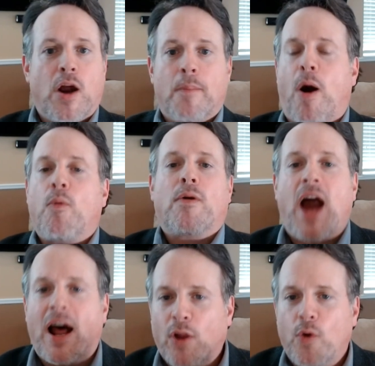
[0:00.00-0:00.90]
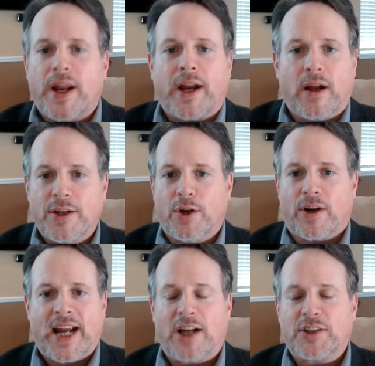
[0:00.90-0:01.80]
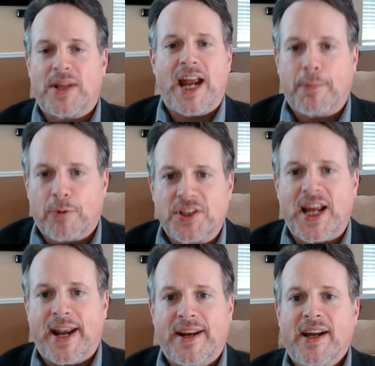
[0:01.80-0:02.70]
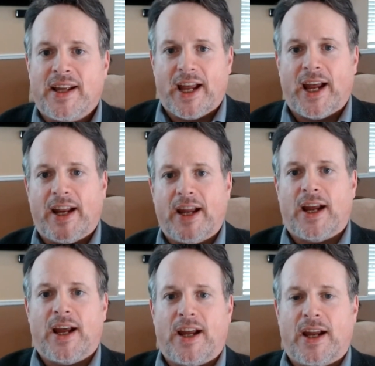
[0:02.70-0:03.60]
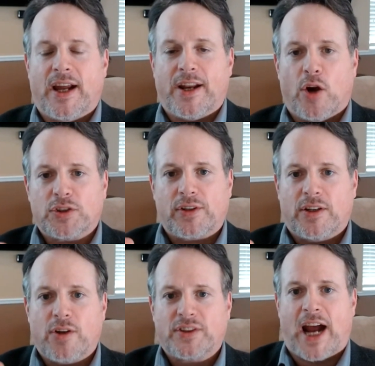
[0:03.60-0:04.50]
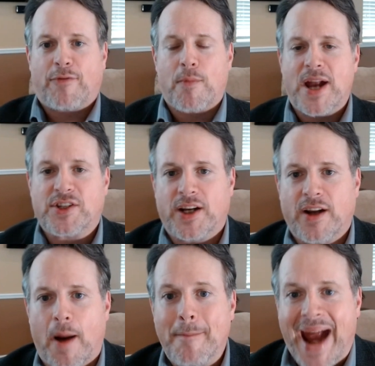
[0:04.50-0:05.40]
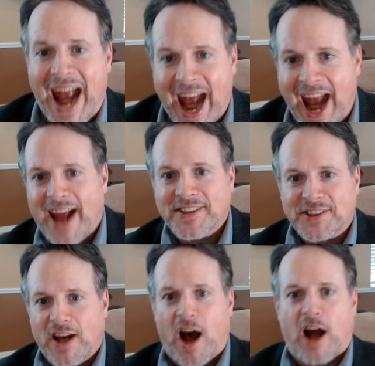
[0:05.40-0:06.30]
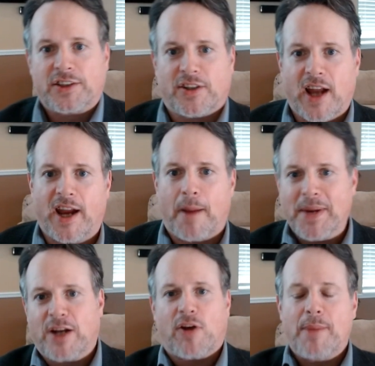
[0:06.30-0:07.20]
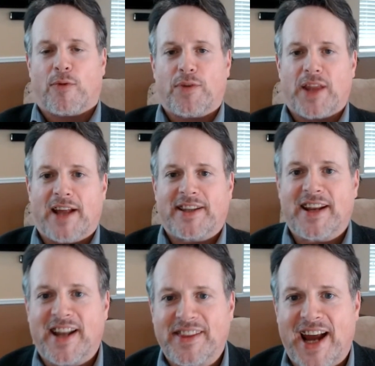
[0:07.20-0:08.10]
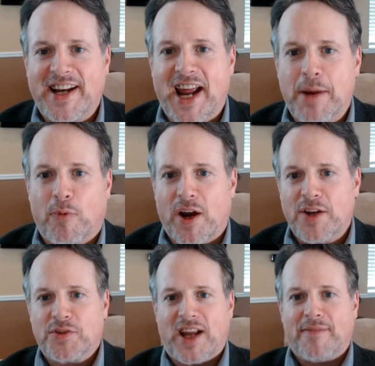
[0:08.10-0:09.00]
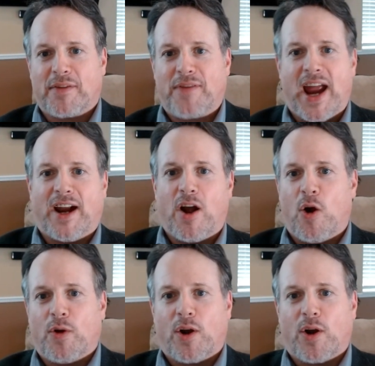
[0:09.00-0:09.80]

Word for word: but we're not loading your accounts with 80% in, in, in, those, those aforementioned uh, man stocks, okay? I beat Cramer for that, that, that name where he used to have the Fango and